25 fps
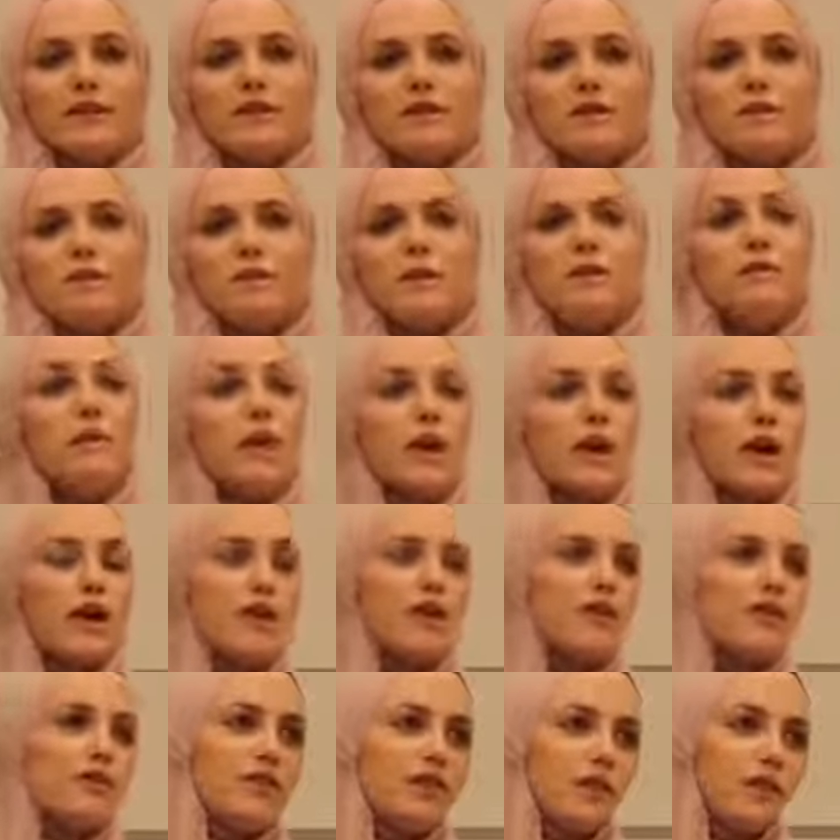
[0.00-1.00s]
to be won
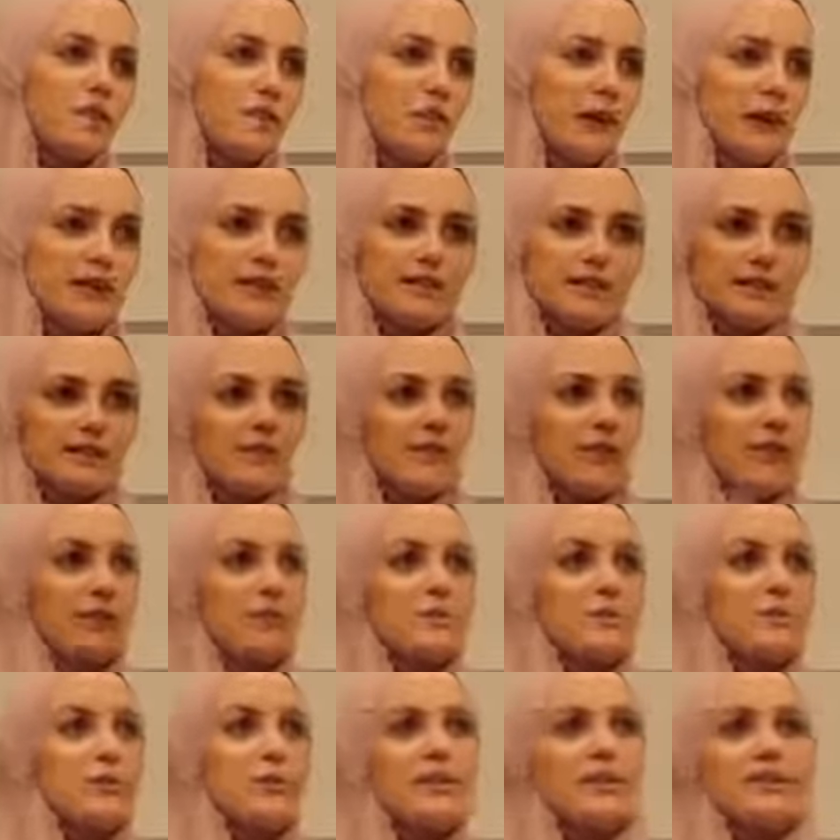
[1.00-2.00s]
over by the different
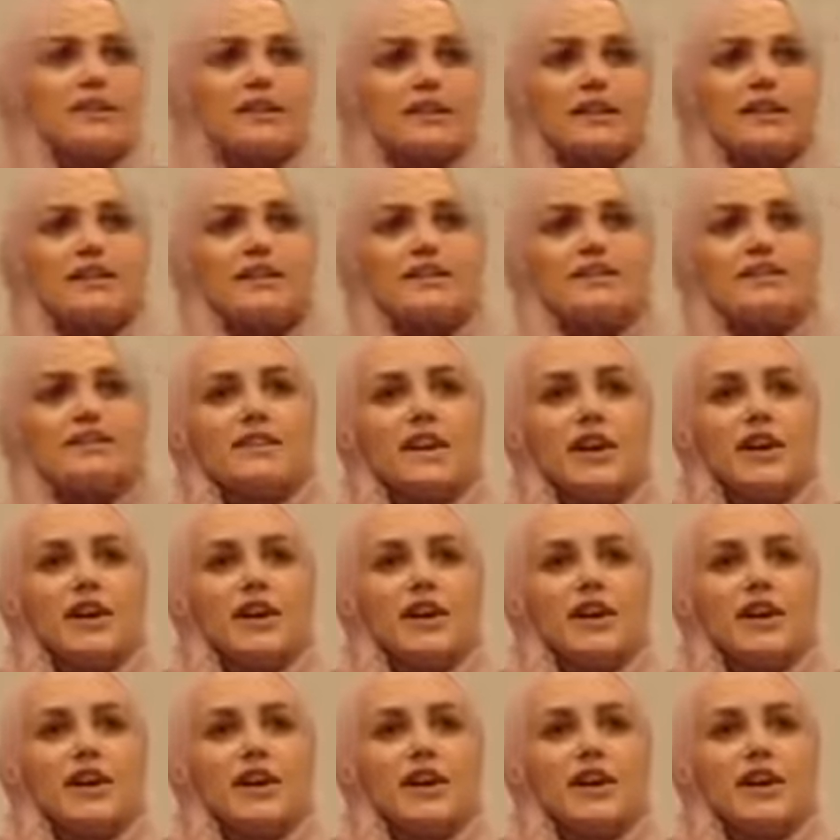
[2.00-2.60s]
communities.